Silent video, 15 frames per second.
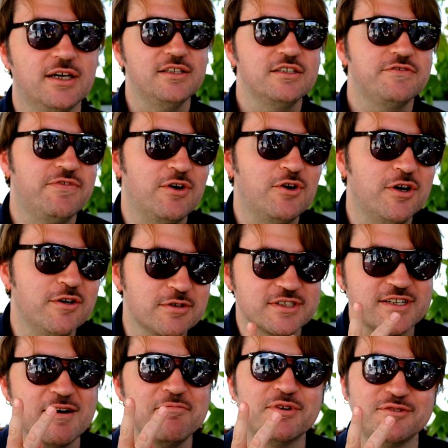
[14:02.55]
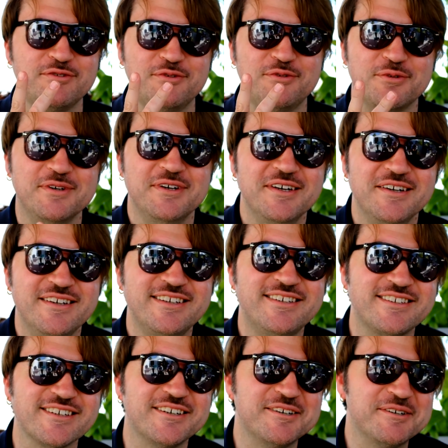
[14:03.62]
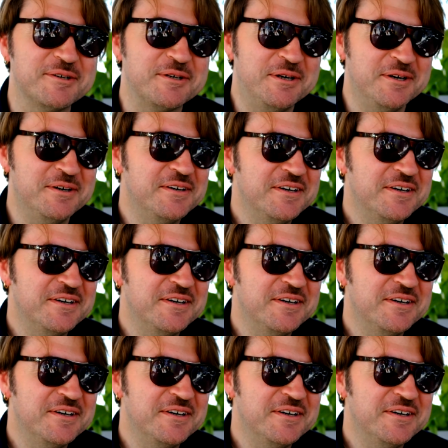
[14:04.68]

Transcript: and this Fagon was number 2, so